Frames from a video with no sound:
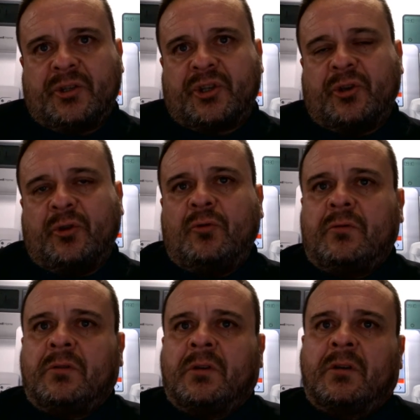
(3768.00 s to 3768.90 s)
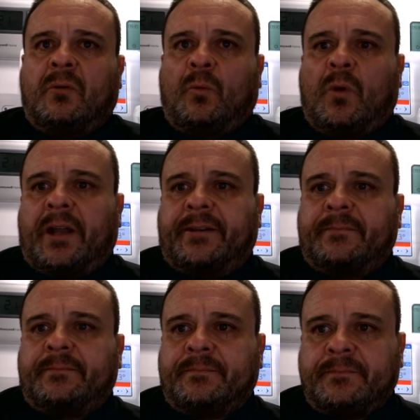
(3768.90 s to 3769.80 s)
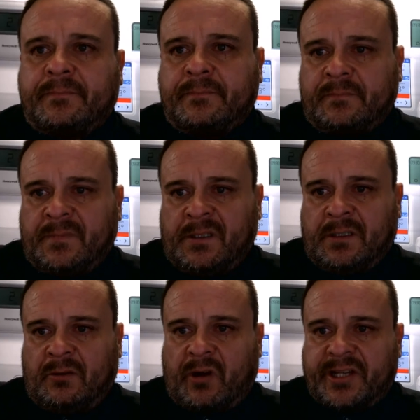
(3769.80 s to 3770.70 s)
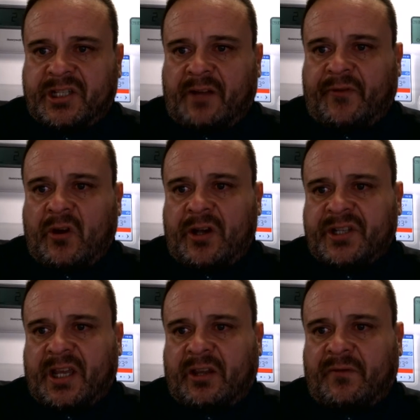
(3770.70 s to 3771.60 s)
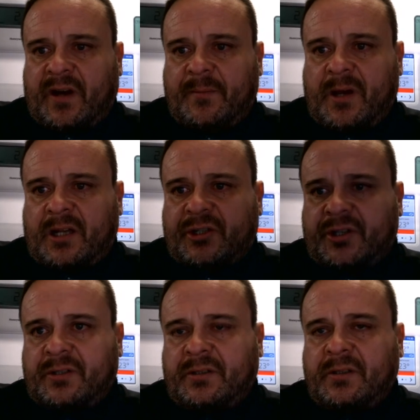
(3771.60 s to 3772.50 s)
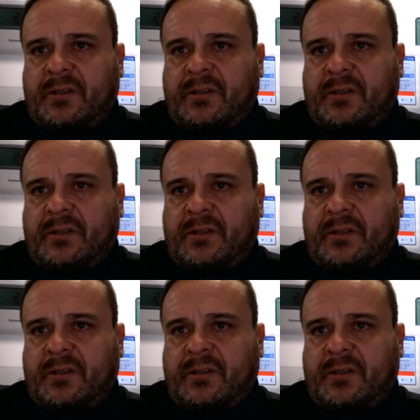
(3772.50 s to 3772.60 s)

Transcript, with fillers: Two, one. Great stuff, guys. Thank you very much.